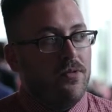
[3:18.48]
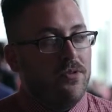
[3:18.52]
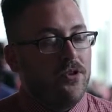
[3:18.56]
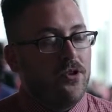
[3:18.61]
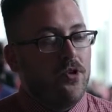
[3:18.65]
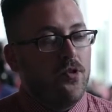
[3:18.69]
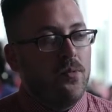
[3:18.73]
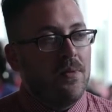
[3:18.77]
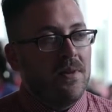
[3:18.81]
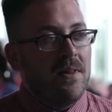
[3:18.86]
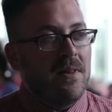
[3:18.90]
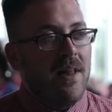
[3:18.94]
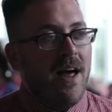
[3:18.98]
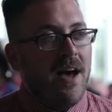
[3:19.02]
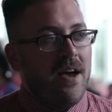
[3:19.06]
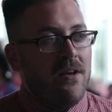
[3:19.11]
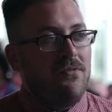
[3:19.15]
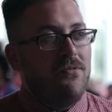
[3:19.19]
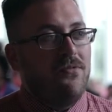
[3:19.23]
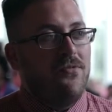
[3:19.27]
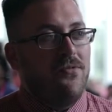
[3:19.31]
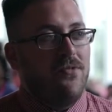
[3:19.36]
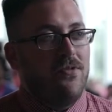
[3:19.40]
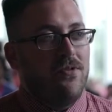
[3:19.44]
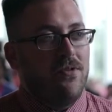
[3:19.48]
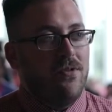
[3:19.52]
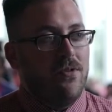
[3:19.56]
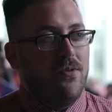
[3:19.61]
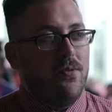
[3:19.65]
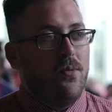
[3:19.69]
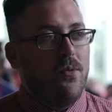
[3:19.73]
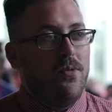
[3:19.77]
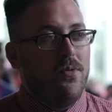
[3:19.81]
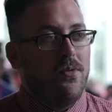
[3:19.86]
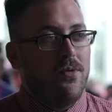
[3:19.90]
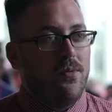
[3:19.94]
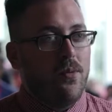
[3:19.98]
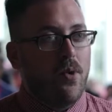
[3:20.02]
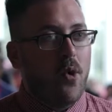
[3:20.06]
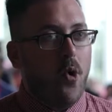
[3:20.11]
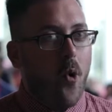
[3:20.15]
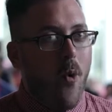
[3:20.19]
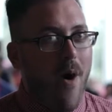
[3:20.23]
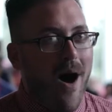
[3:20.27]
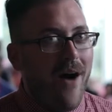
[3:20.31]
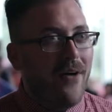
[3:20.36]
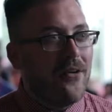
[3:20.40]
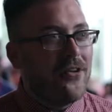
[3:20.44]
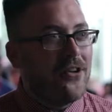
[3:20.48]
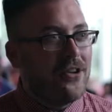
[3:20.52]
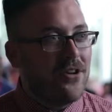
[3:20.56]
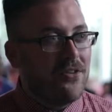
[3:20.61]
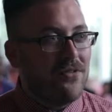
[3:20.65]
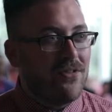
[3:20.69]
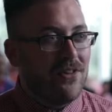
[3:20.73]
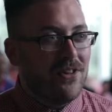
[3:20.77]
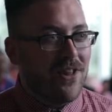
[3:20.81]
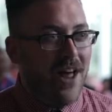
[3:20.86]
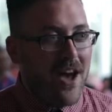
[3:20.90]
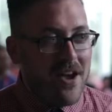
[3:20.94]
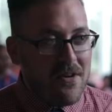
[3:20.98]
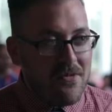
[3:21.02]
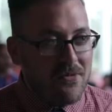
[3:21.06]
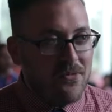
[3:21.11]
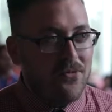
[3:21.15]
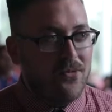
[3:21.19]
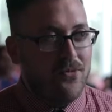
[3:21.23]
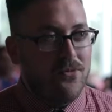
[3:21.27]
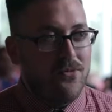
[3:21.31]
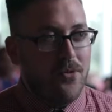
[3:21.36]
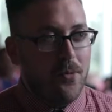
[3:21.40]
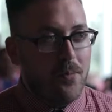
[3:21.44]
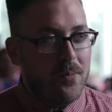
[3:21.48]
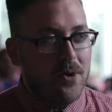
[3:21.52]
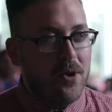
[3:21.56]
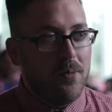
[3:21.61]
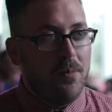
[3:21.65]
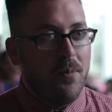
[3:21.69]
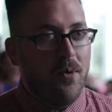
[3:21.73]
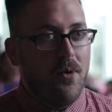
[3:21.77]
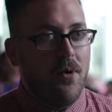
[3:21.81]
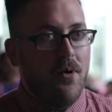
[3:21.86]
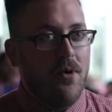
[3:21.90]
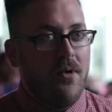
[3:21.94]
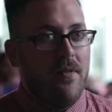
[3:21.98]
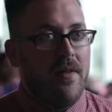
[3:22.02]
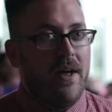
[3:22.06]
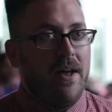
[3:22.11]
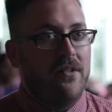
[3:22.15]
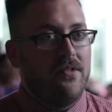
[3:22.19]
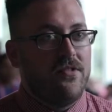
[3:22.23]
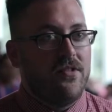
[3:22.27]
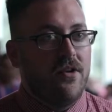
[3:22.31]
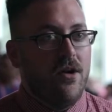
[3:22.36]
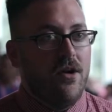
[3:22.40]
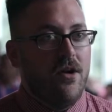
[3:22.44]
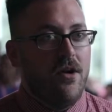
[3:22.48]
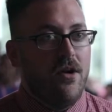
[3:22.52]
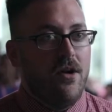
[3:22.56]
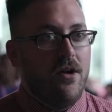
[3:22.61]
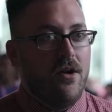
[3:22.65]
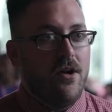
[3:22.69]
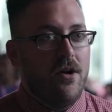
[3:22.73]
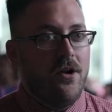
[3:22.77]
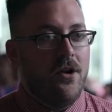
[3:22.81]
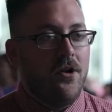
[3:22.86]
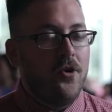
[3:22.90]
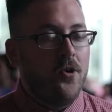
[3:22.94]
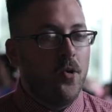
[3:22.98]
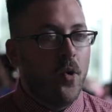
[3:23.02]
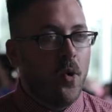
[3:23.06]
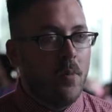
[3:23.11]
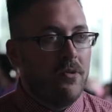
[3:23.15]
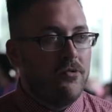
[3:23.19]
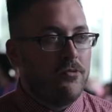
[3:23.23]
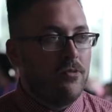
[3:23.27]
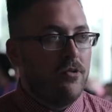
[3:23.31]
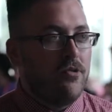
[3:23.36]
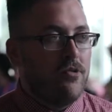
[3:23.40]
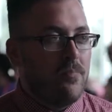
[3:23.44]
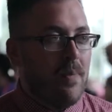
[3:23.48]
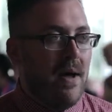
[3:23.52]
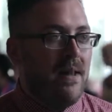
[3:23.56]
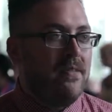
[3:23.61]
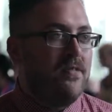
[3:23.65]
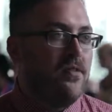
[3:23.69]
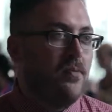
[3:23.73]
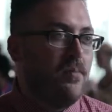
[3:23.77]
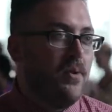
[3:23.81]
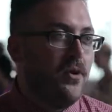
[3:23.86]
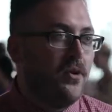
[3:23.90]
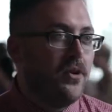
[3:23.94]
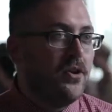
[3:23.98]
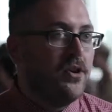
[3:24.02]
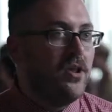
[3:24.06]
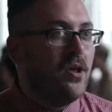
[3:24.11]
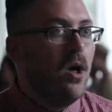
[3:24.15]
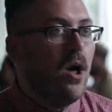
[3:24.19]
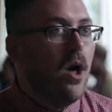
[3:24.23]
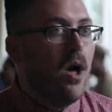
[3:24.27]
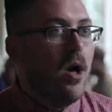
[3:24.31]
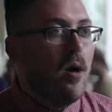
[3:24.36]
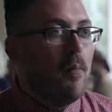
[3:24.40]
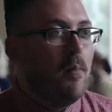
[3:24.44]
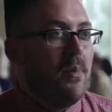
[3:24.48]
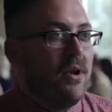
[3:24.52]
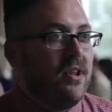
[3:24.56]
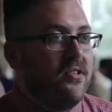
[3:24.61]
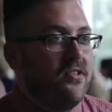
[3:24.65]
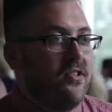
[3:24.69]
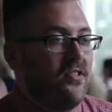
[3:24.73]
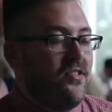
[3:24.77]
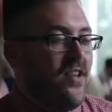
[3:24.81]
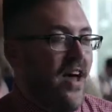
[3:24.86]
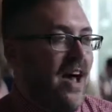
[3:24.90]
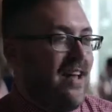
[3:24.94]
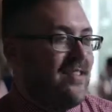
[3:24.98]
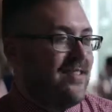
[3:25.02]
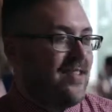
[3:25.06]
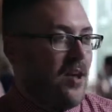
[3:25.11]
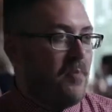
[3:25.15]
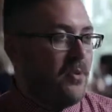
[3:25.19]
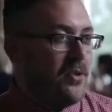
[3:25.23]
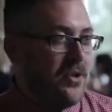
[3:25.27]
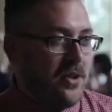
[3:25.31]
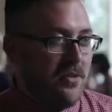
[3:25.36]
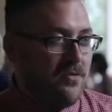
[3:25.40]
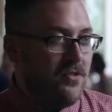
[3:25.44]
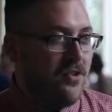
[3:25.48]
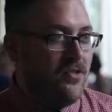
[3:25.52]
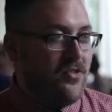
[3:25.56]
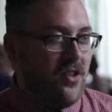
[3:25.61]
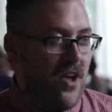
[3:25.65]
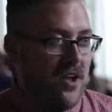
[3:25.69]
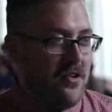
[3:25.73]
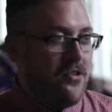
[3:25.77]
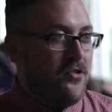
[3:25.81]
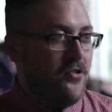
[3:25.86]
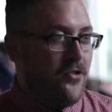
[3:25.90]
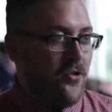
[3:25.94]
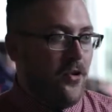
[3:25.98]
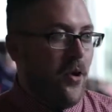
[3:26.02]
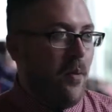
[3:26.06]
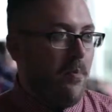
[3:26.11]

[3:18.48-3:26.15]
human life, with quality of life for people, and that is an enormous responsibility, but it's a task I believe designers are